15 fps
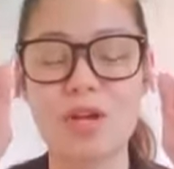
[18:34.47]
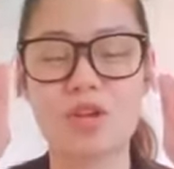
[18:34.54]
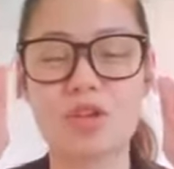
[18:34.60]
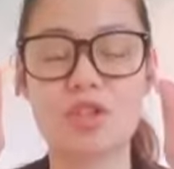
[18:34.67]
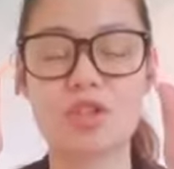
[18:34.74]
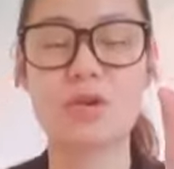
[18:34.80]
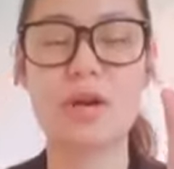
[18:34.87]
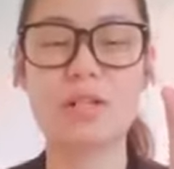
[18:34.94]

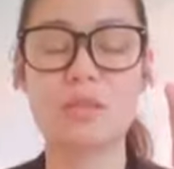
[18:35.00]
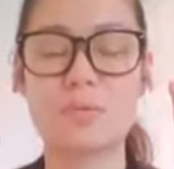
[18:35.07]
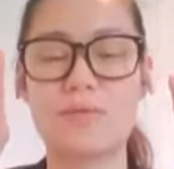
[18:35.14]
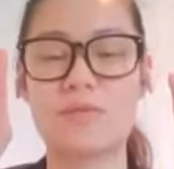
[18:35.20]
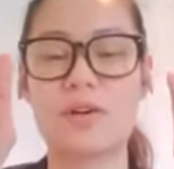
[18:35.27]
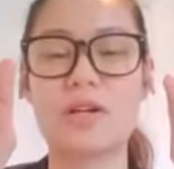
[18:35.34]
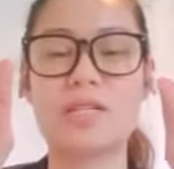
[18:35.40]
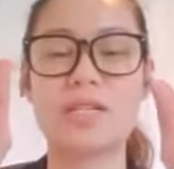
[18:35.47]
You're trying to
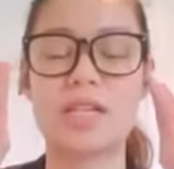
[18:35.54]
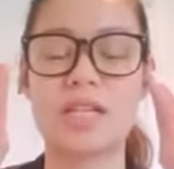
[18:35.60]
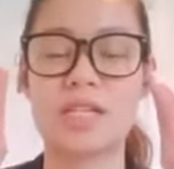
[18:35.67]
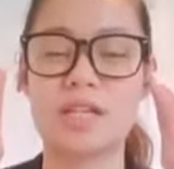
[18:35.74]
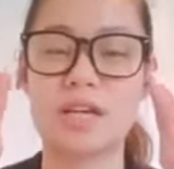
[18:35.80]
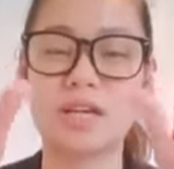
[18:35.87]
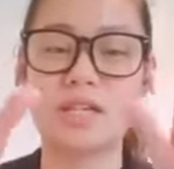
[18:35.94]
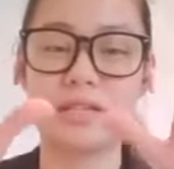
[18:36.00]
be very
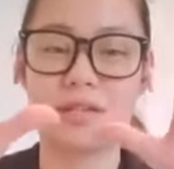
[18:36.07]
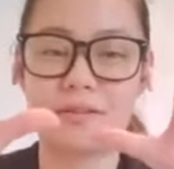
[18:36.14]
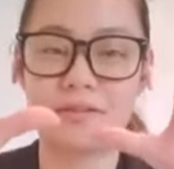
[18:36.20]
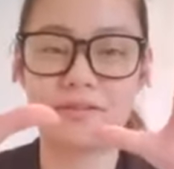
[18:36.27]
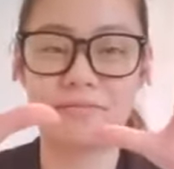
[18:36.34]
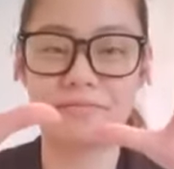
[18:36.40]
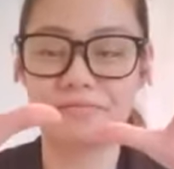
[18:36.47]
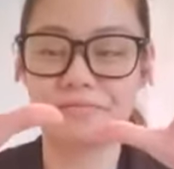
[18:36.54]

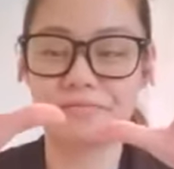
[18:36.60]
distinctive